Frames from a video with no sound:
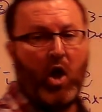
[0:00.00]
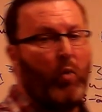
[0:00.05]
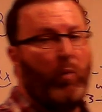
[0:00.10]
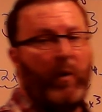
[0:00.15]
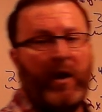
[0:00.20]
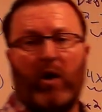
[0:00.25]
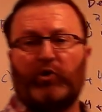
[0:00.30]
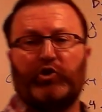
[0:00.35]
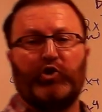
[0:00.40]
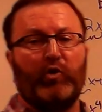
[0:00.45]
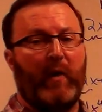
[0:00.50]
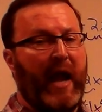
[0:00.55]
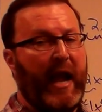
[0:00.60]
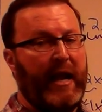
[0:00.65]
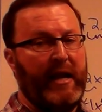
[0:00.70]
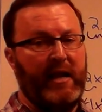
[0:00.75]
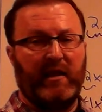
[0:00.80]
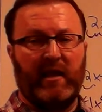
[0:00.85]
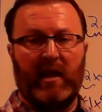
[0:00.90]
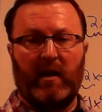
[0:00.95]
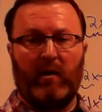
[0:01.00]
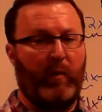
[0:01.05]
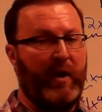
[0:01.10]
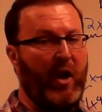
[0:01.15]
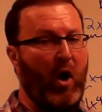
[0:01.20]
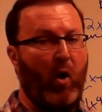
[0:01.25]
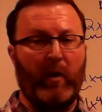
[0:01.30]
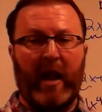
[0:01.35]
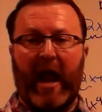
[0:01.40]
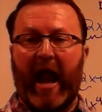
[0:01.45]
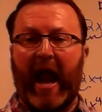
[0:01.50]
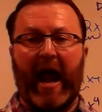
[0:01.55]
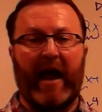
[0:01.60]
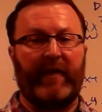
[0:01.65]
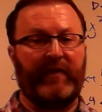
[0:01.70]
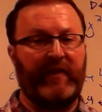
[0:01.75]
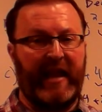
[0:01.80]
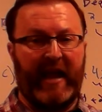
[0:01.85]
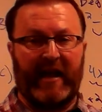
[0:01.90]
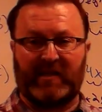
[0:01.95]
We don't do anything, we don't
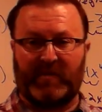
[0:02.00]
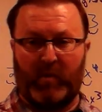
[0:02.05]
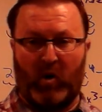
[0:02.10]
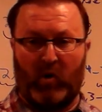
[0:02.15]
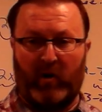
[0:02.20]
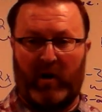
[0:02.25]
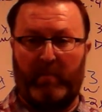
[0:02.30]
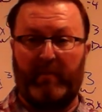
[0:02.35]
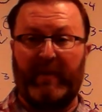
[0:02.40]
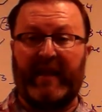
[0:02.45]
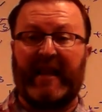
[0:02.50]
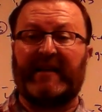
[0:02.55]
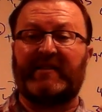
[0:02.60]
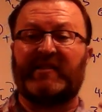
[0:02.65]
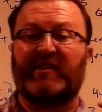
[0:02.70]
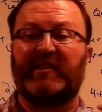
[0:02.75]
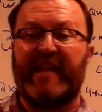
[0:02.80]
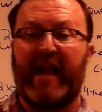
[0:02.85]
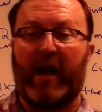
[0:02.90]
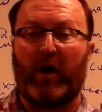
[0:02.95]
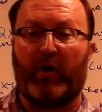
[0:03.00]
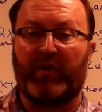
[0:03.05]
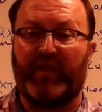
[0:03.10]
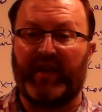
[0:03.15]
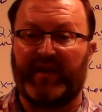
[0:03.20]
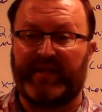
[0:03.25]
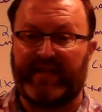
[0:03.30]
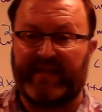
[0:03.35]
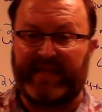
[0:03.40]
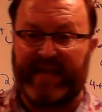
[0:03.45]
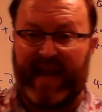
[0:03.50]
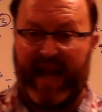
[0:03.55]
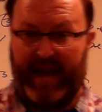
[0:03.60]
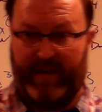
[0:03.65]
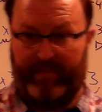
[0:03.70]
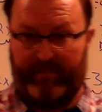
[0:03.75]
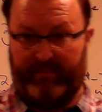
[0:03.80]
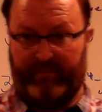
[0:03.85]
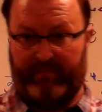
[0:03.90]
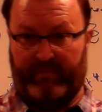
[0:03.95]
add the exponent because they're the
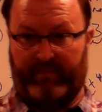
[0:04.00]
same.